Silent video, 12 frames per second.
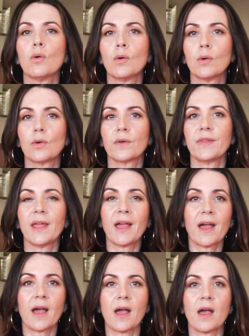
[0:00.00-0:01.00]
or they
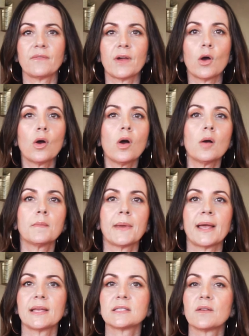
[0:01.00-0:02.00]
have a home
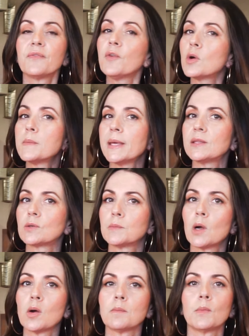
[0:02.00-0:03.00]
as a 4-bedroom
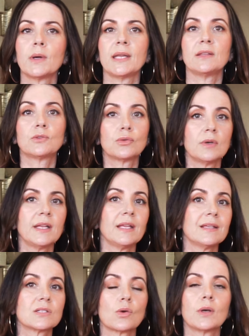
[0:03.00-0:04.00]
home when it truly
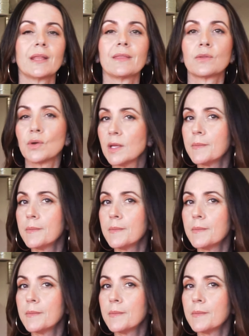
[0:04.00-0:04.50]
is only 3